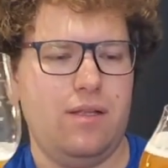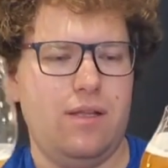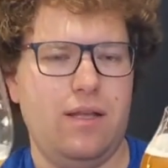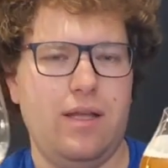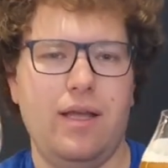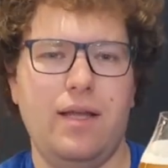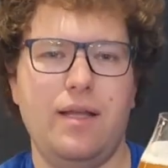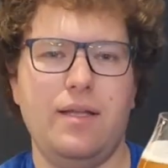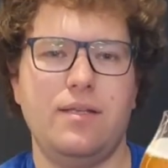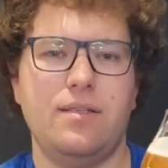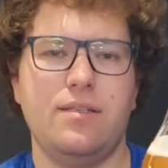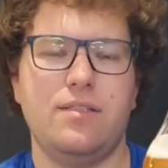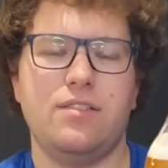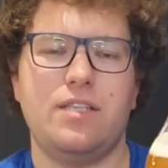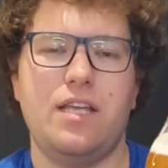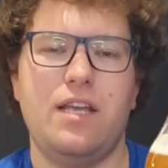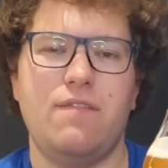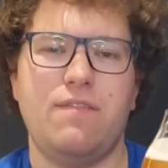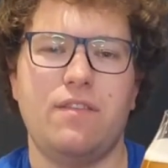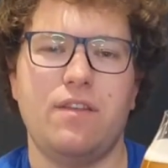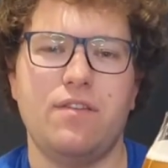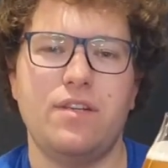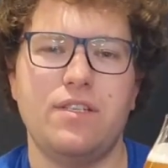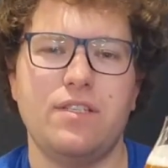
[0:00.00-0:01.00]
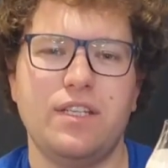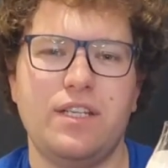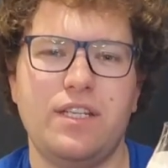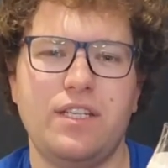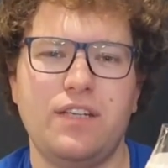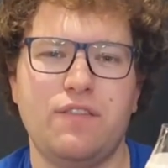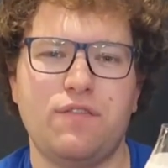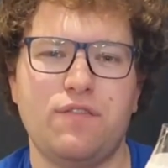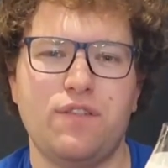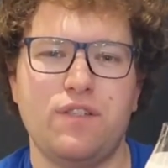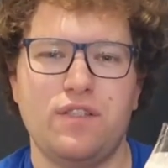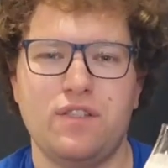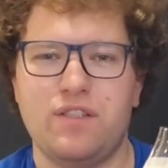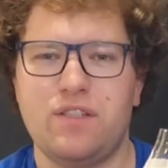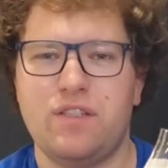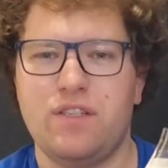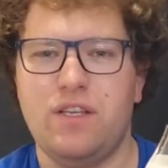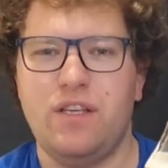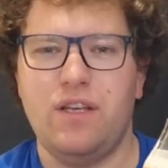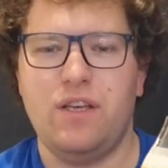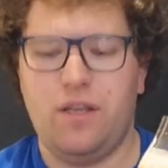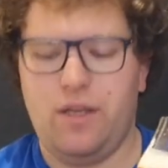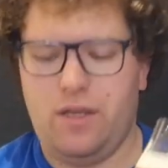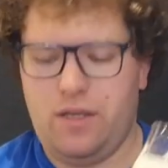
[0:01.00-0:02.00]
And see if there is any
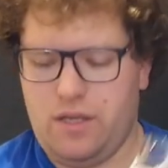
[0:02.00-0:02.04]
difference.